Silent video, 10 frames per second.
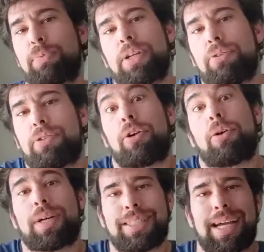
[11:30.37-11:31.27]
but you don't
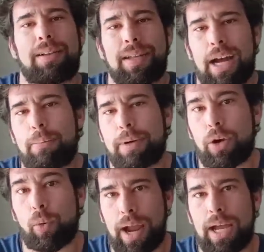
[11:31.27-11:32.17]
know exactly how many
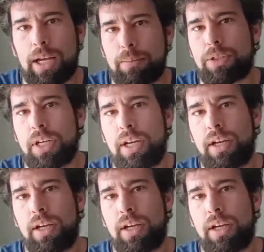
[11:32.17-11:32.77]
grams